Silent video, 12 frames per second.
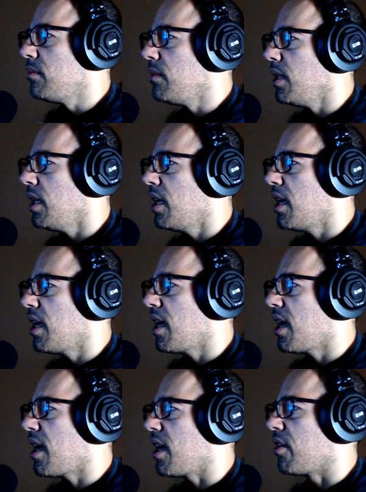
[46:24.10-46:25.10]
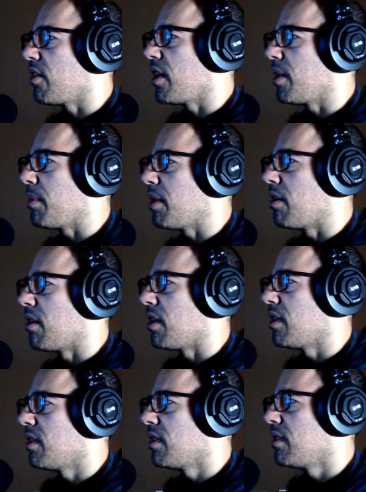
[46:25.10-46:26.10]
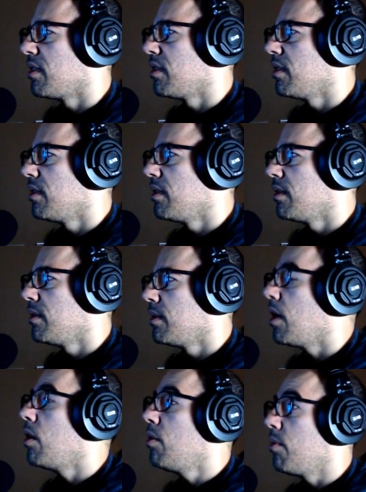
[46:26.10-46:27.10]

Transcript: Ah, you're hitting me hard. Oh, that is a